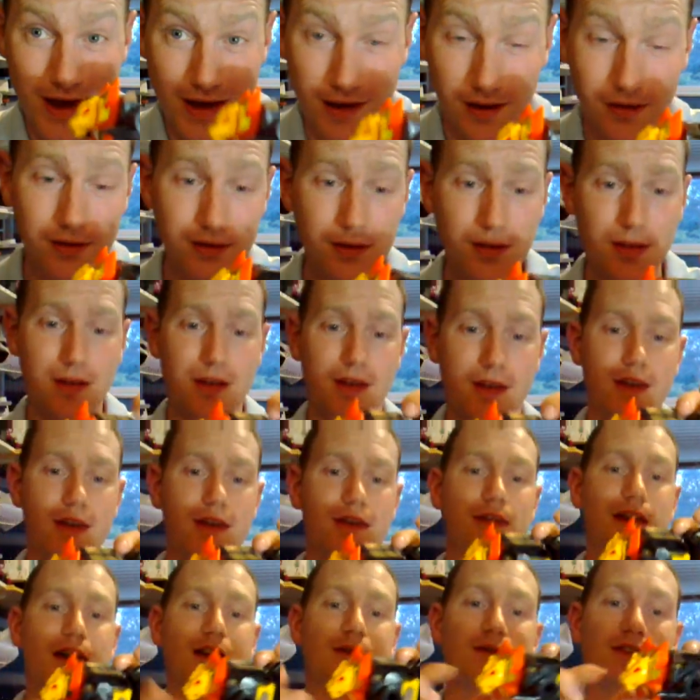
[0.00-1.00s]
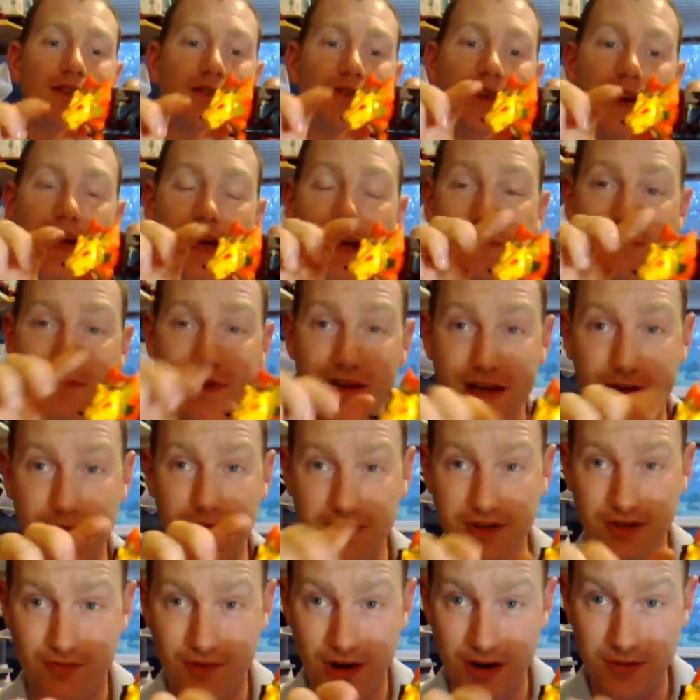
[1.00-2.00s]
as well. That would be good, and being
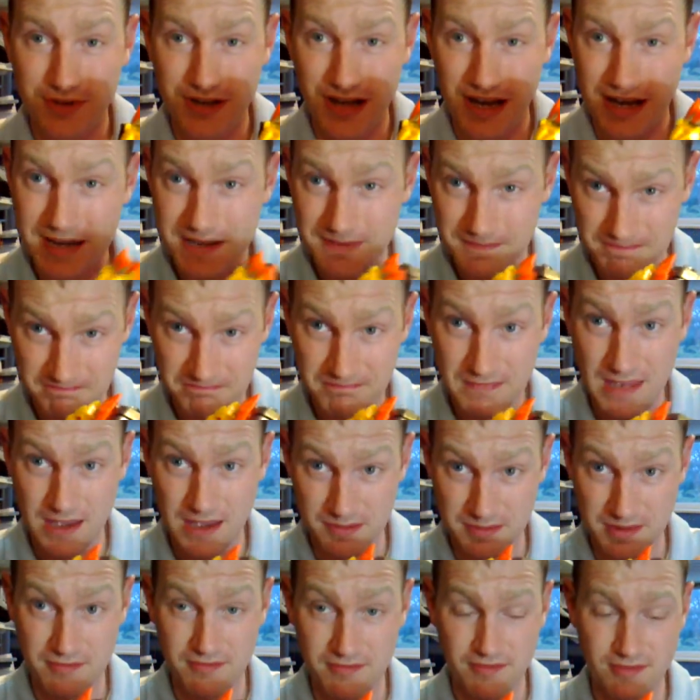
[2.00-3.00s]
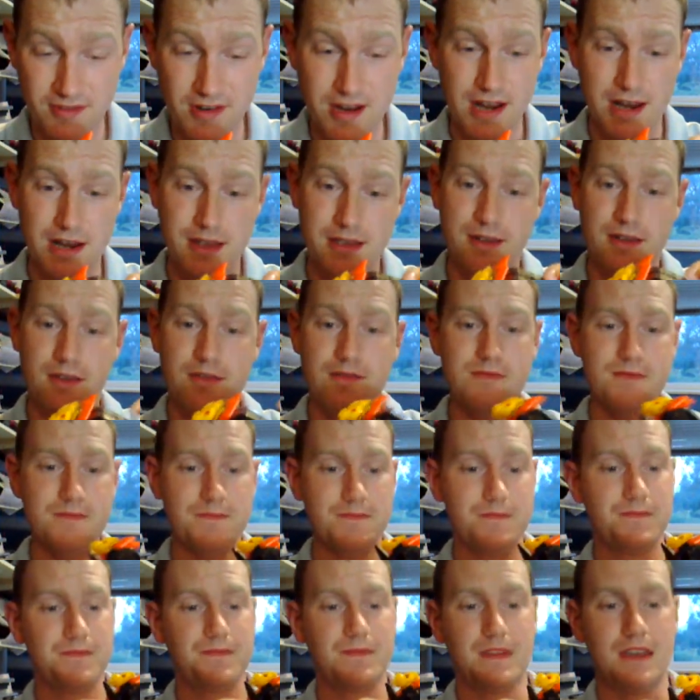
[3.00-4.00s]
able to rotate, that would have been really cool.
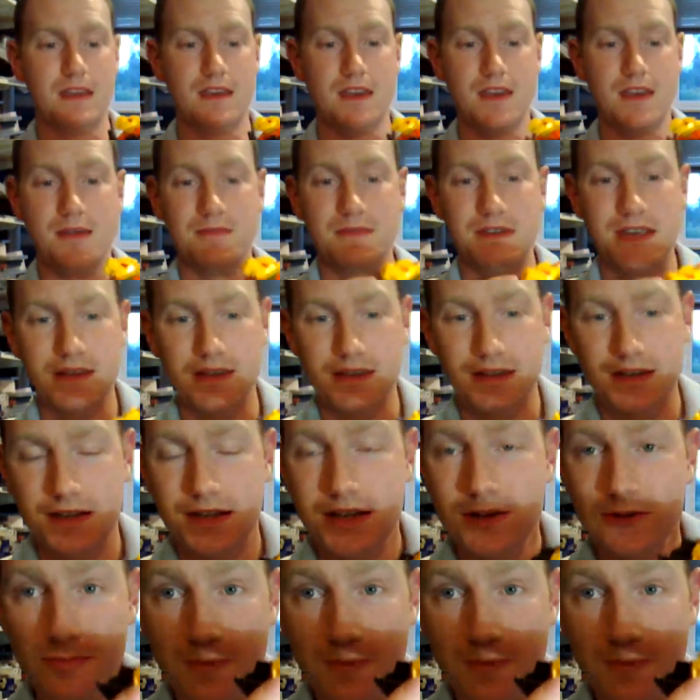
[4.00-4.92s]
Now then,